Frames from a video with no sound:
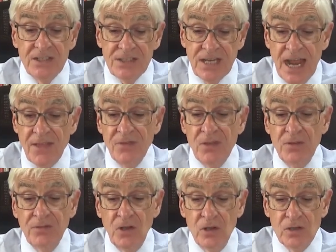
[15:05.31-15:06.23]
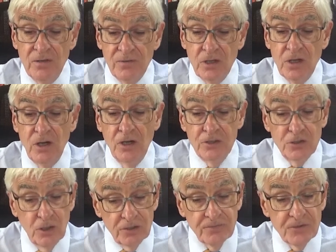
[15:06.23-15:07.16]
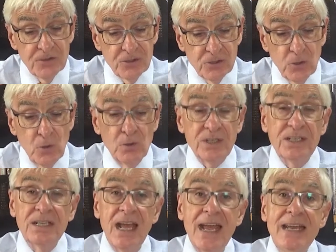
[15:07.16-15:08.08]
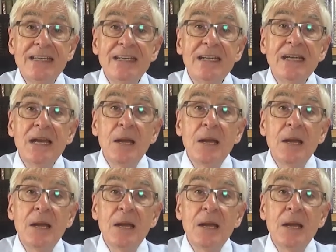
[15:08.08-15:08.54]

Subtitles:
"Tend the flock of God, not for sordid gain,